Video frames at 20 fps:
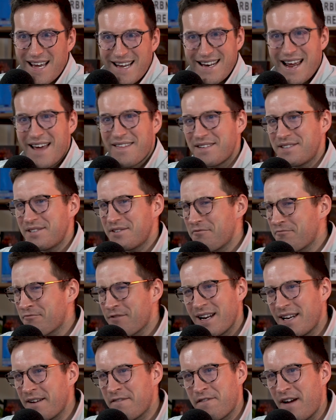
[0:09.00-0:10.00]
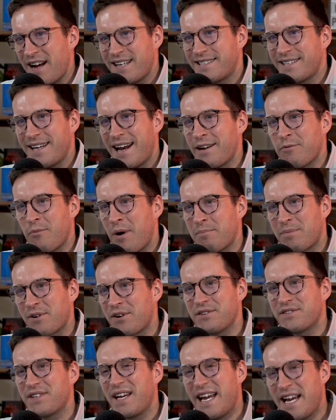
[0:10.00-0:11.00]
Now, this is a really fascinating one
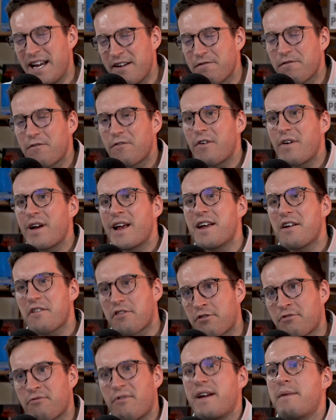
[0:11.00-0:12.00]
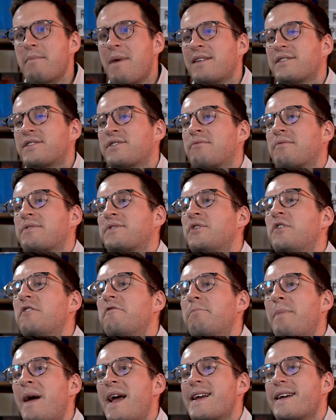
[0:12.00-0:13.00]
because every 3 months, the
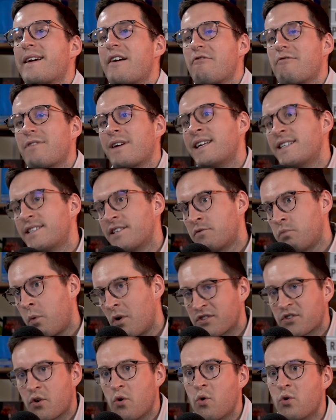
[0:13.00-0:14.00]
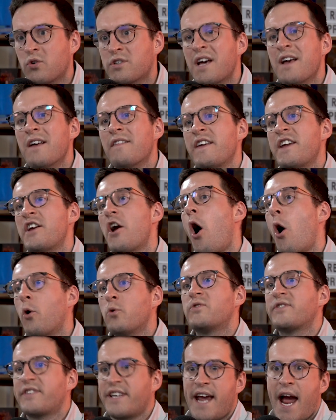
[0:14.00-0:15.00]
Reserve Bank releases what's called the
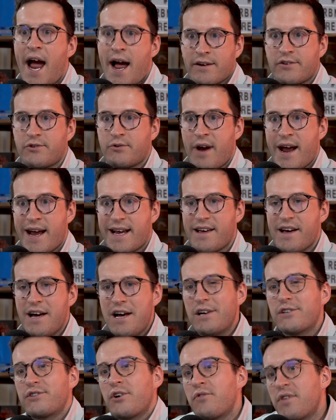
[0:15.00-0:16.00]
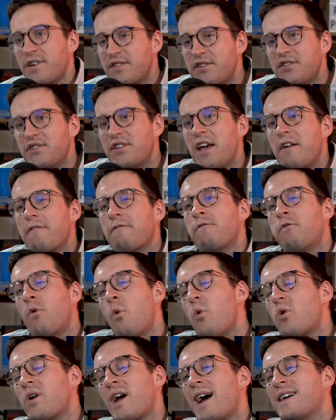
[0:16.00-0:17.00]
OCR track. So this is their
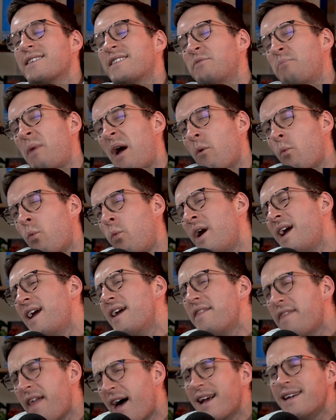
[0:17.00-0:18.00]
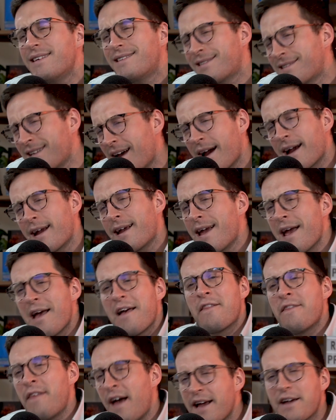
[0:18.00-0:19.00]
forecast about where they say
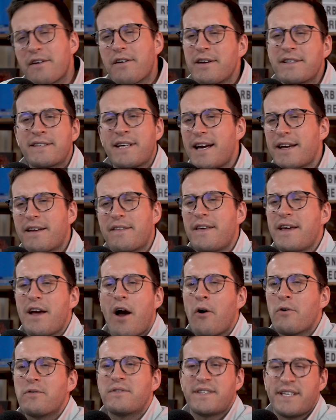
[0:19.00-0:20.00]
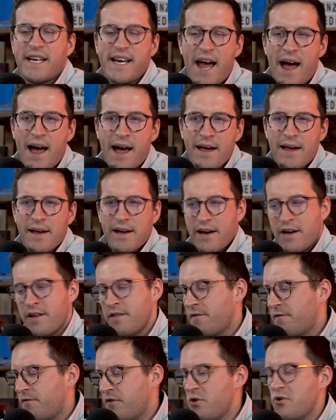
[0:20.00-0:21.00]
they're going to take the OCR in
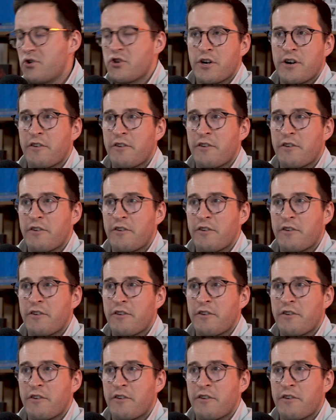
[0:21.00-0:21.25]
the future.